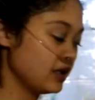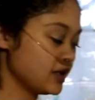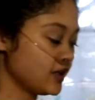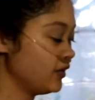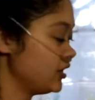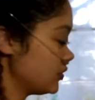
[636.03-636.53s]

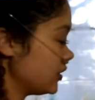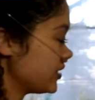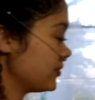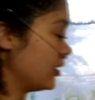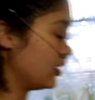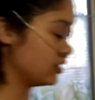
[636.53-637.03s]
So we
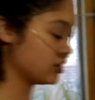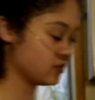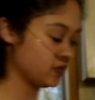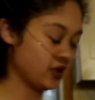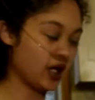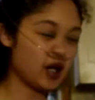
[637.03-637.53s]
switched bowls,
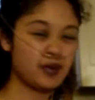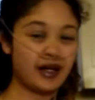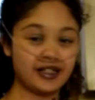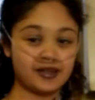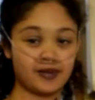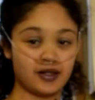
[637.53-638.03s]
we got a
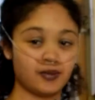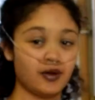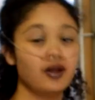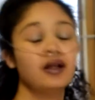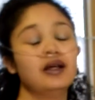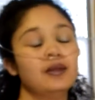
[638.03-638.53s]
nice middle
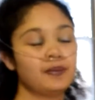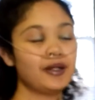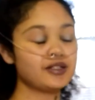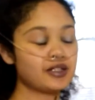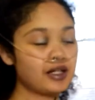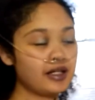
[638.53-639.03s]
bowl.
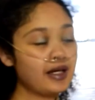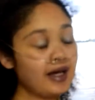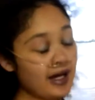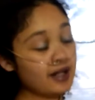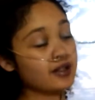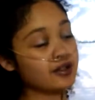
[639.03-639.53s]
Basically,
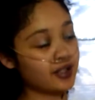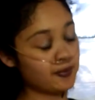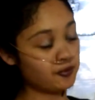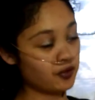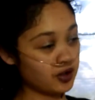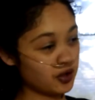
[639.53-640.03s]
Hannah
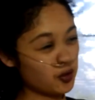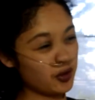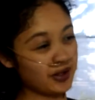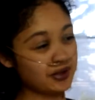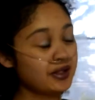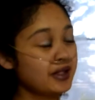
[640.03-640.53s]
tip
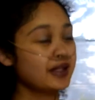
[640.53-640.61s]
101.